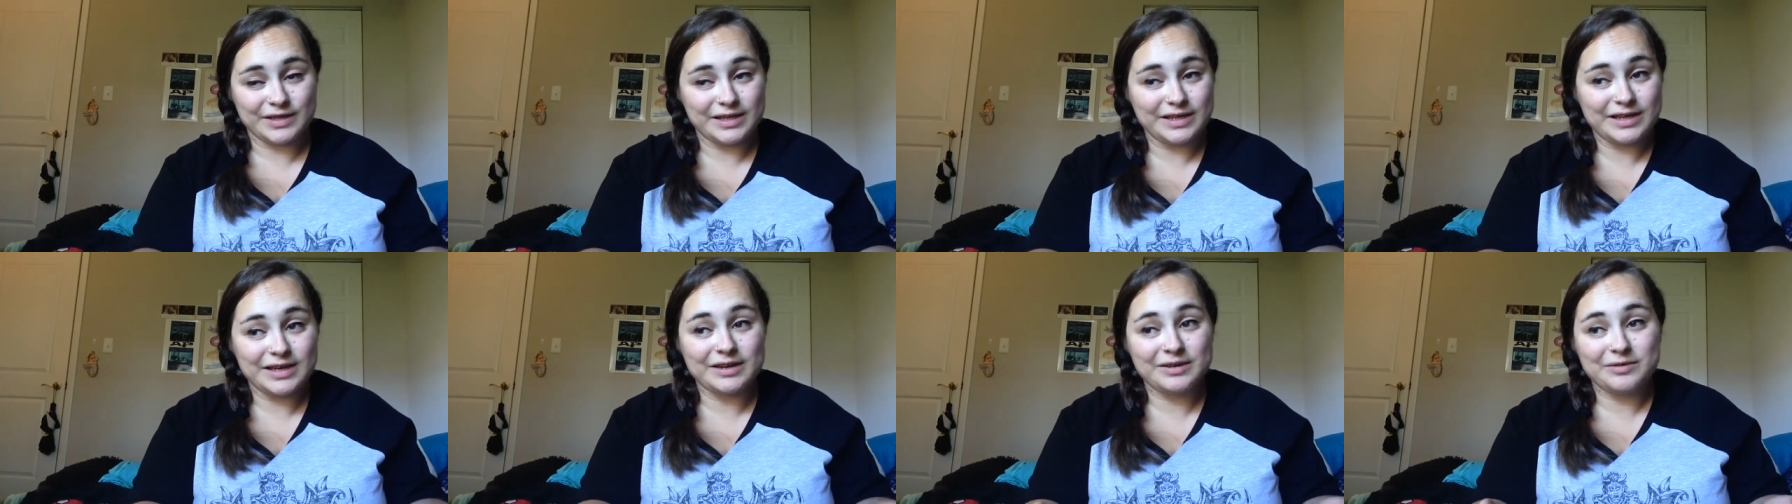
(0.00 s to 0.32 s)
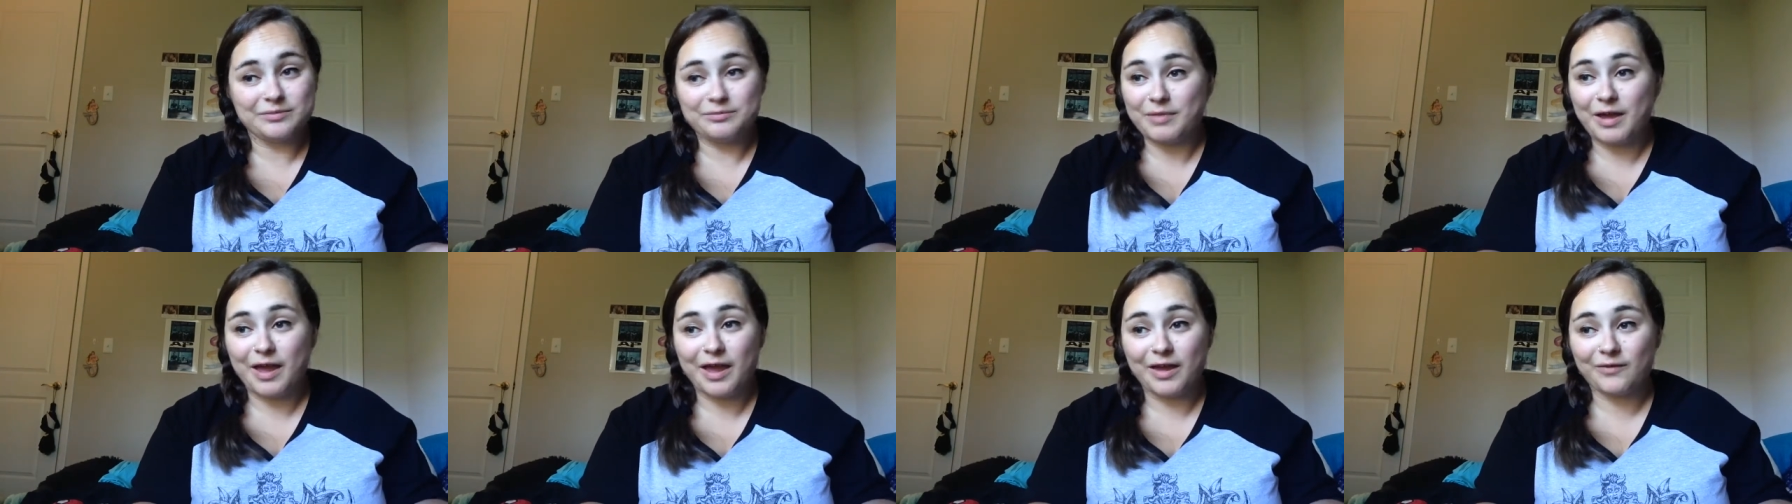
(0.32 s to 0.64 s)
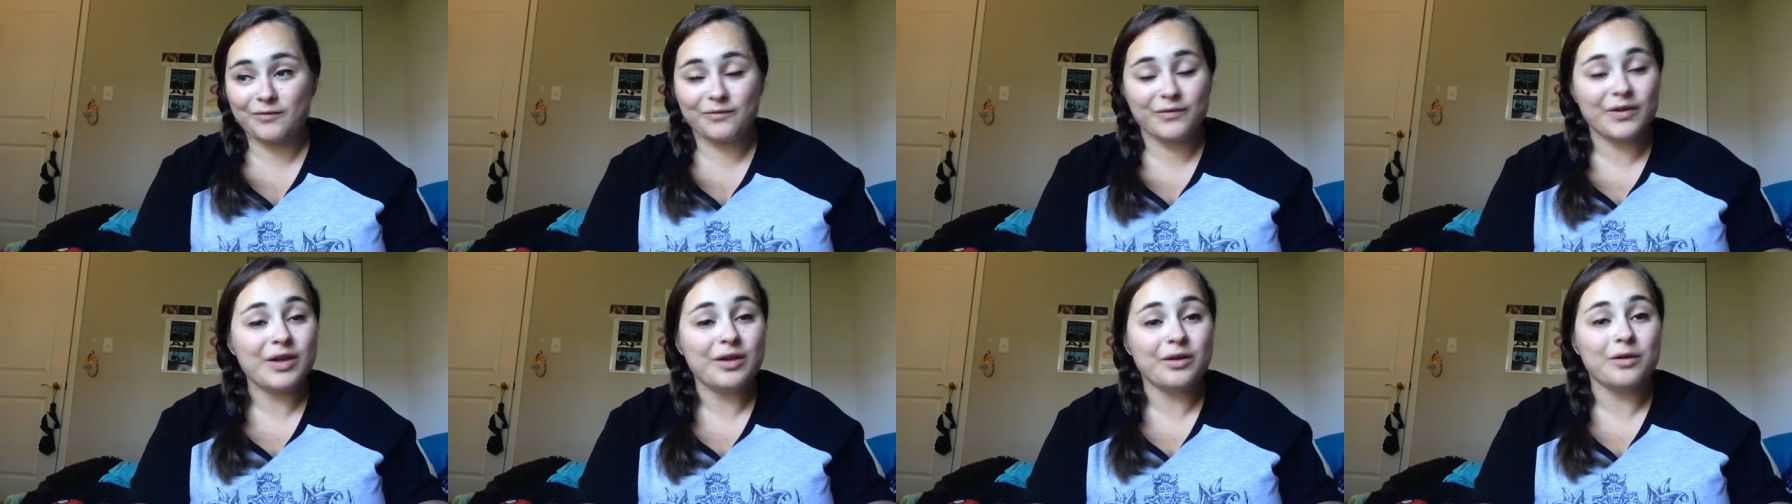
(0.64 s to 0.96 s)
He didn't make
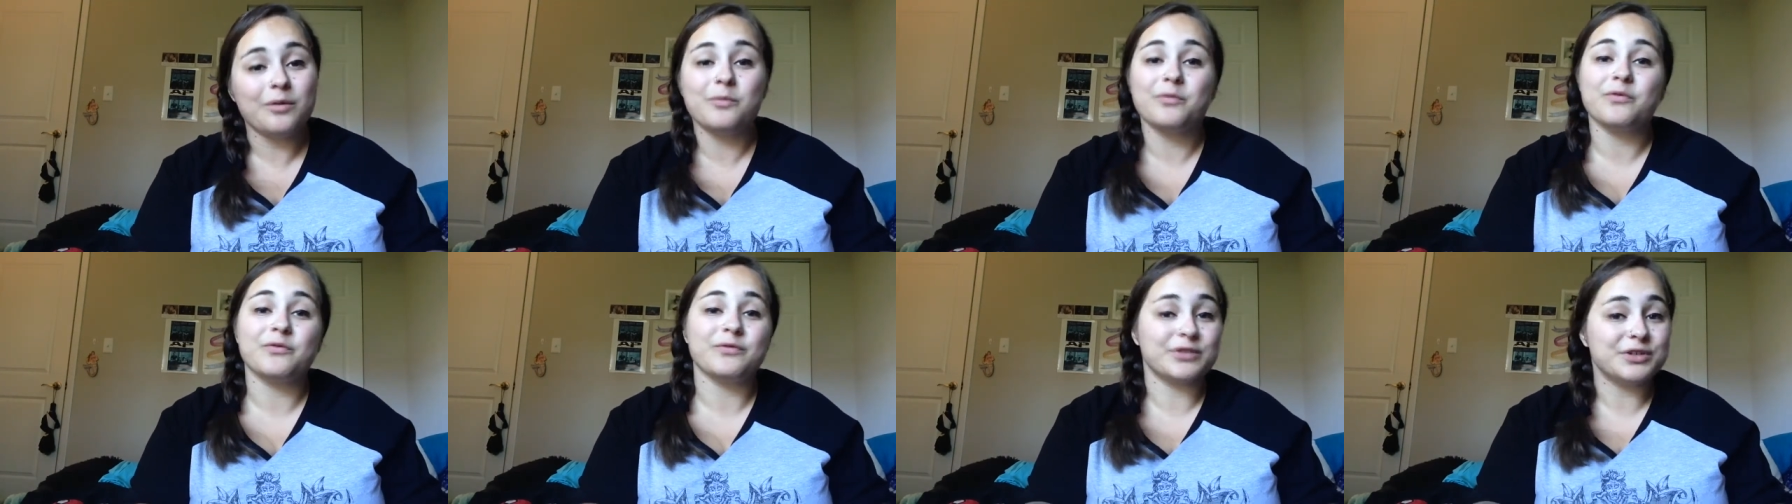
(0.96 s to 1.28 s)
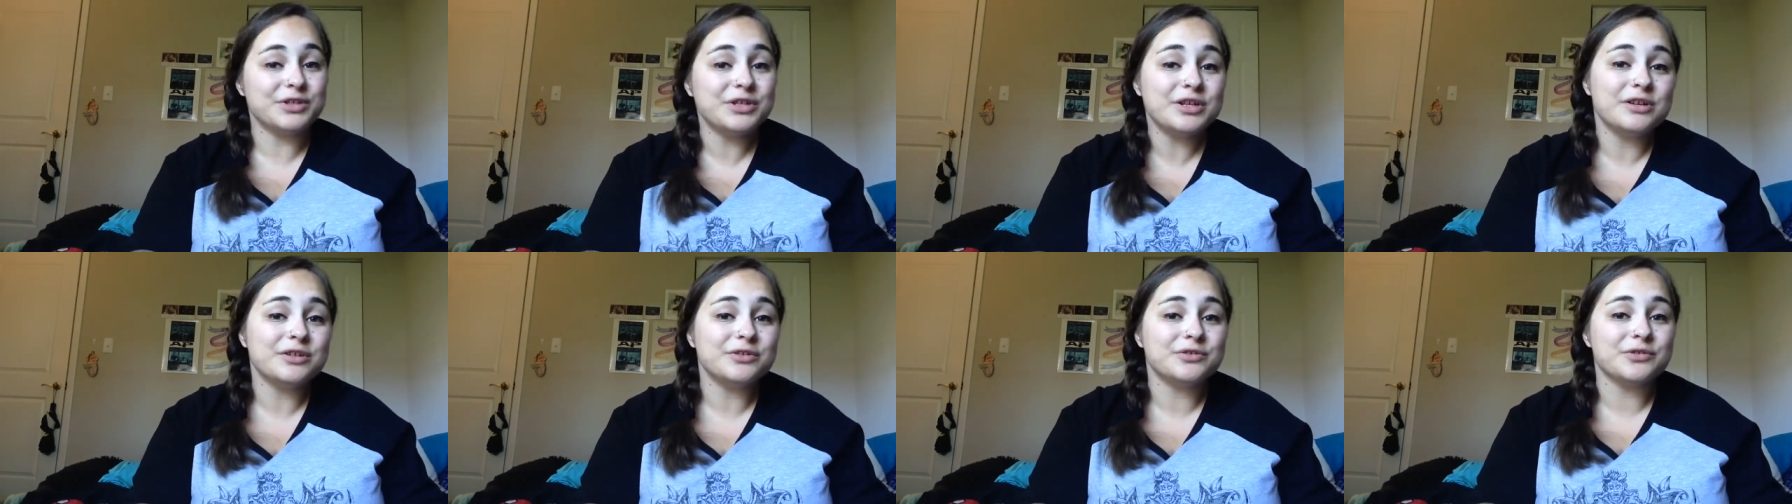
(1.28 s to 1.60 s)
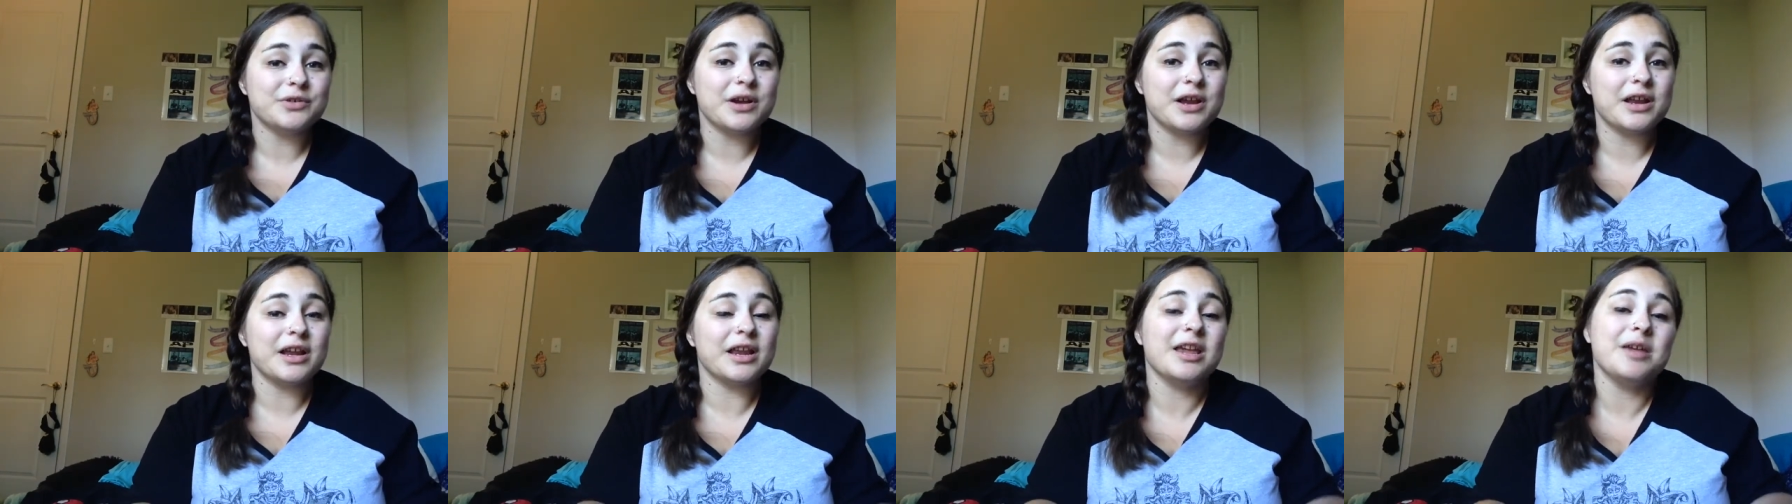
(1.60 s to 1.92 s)
films for
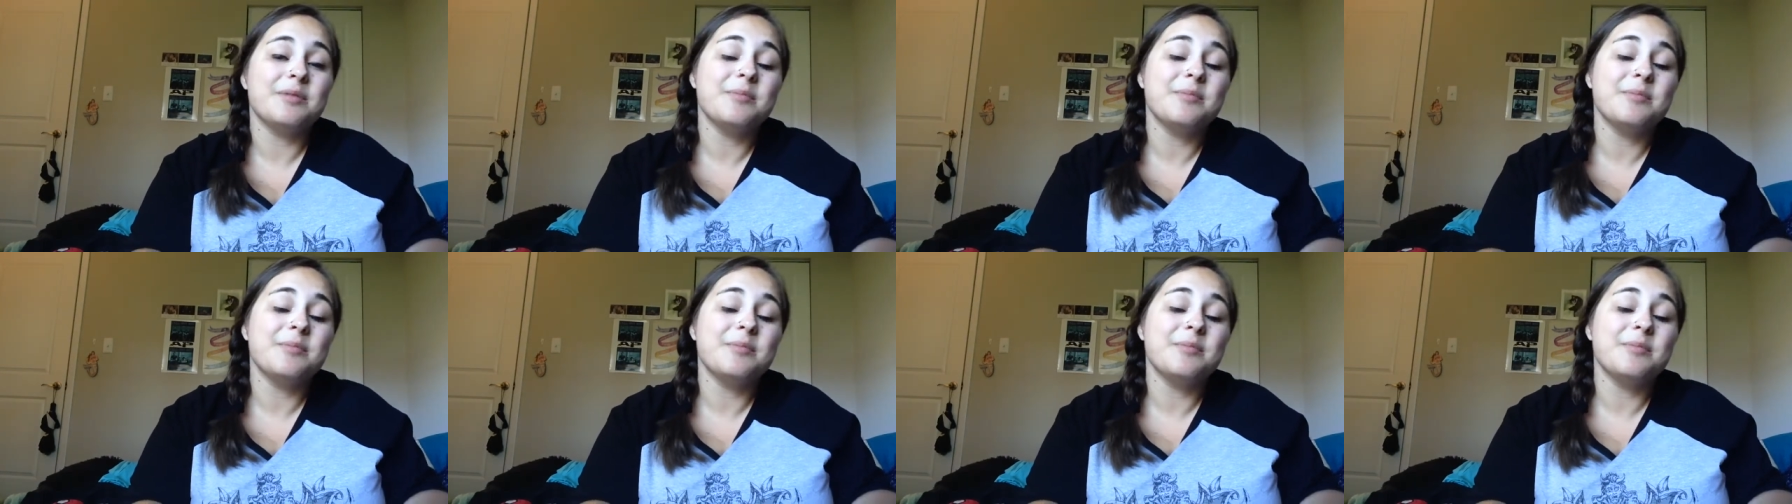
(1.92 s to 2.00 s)
children,